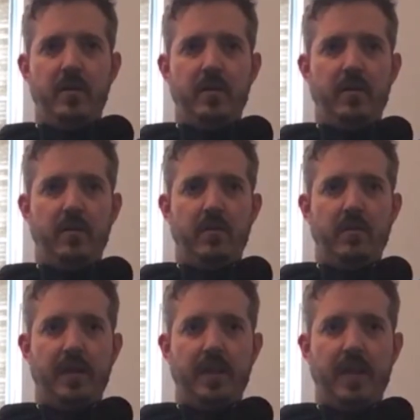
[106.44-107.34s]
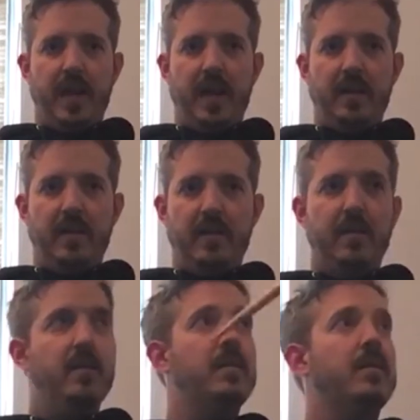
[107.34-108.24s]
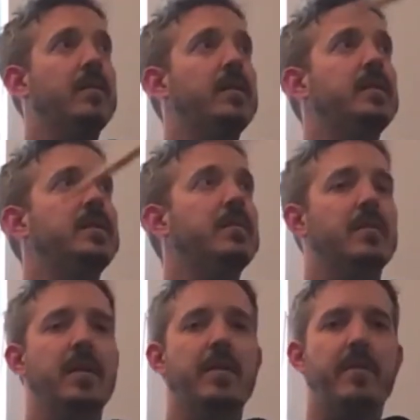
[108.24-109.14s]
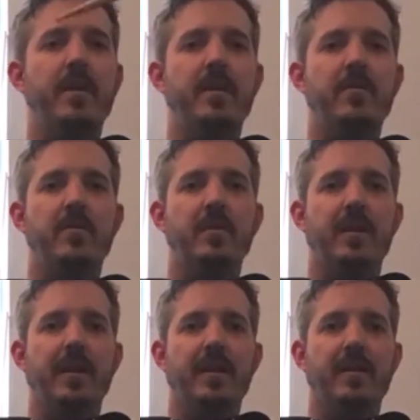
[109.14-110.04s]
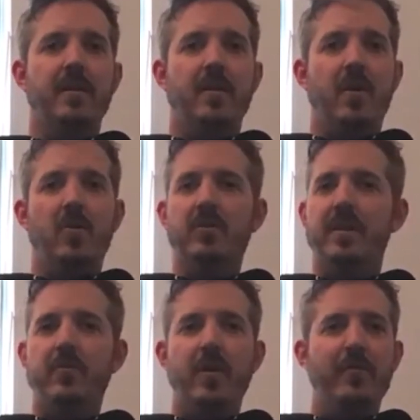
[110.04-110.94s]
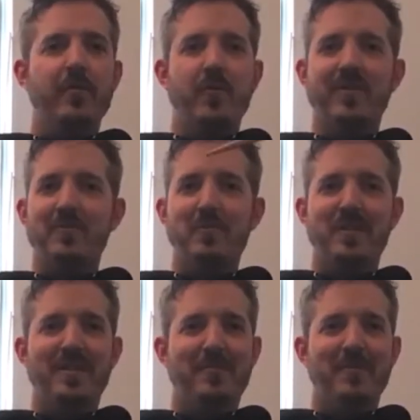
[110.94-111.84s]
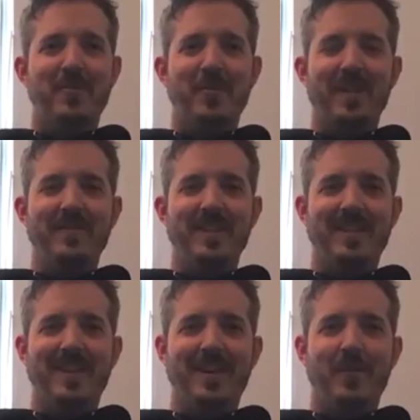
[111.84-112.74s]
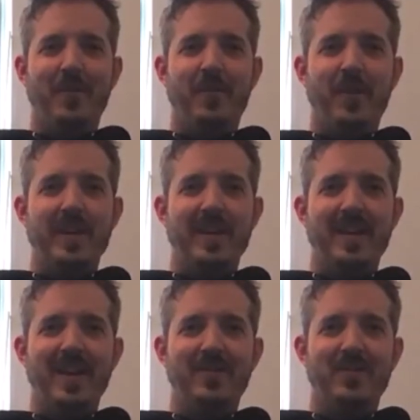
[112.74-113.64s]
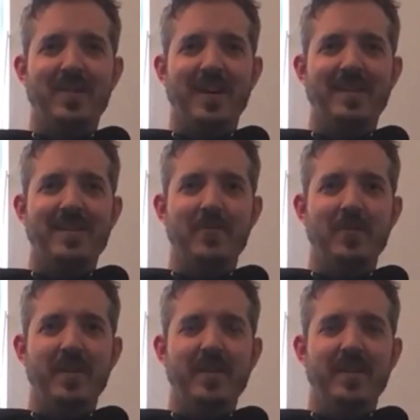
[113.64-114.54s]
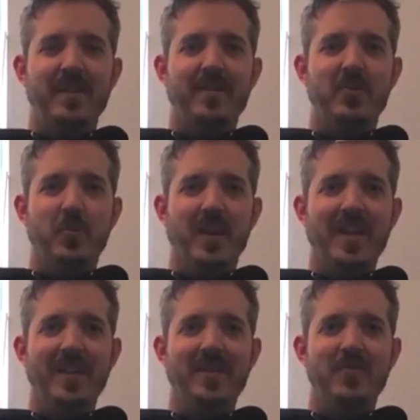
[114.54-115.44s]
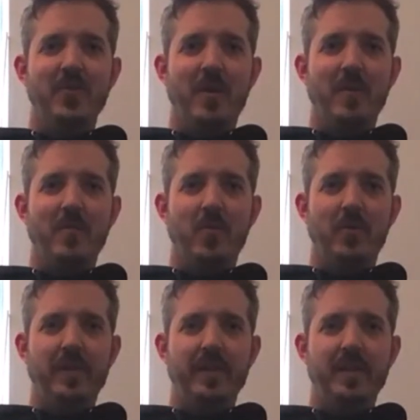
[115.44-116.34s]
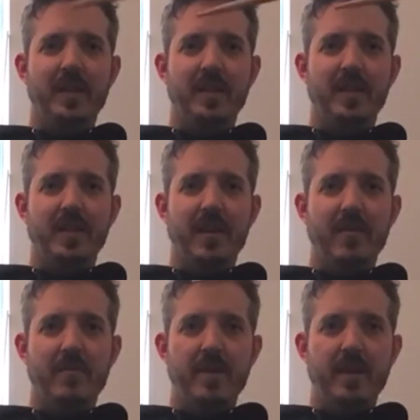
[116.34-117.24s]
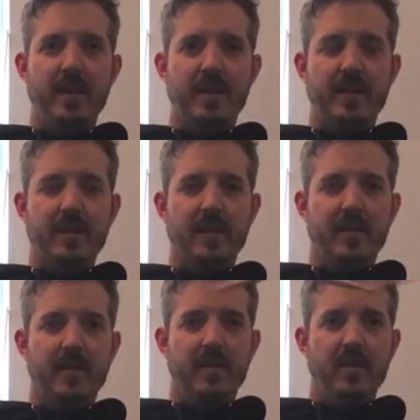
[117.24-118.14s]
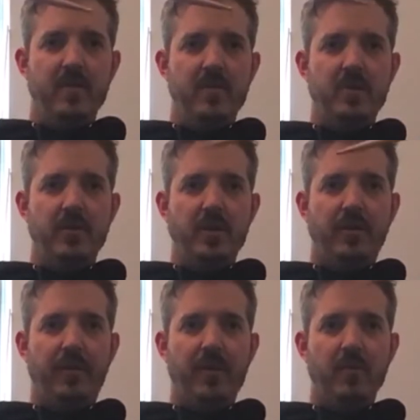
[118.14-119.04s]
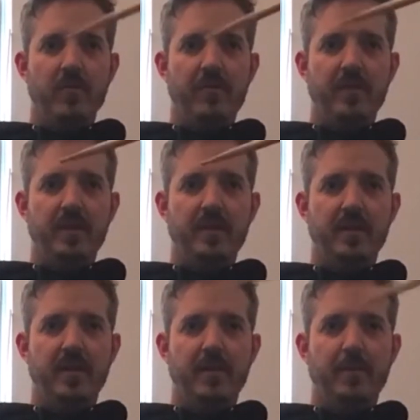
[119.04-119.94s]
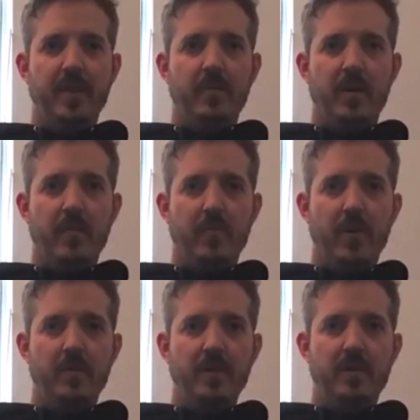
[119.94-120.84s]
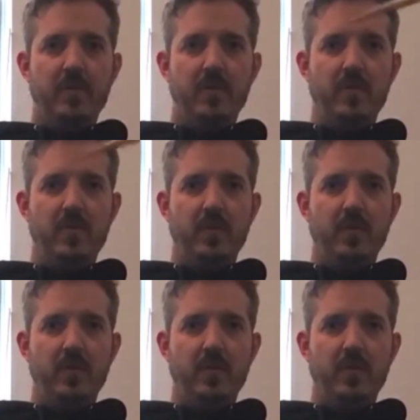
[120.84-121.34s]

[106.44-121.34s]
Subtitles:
There you go, like that. Same kind of thing. You can like alternate whatever you want to do, be creative. This is kind of a funny exercise. You know, usually we're hitting the drum, I'm holding the sticks in the air and making these strange finger movements. But I promise you,